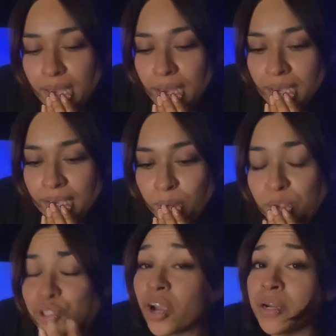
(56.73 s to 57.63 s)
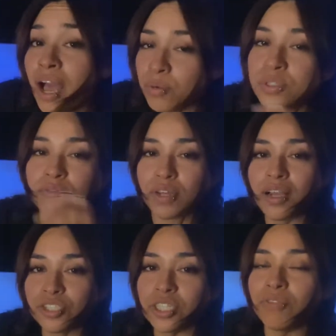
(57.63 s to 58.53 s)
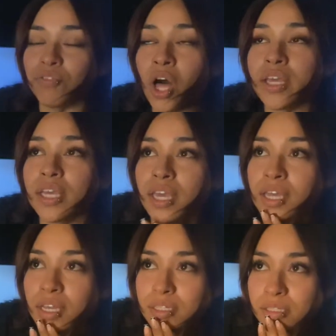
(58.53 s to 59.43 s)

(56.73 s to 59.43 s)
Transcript: I was even actually vlogging it,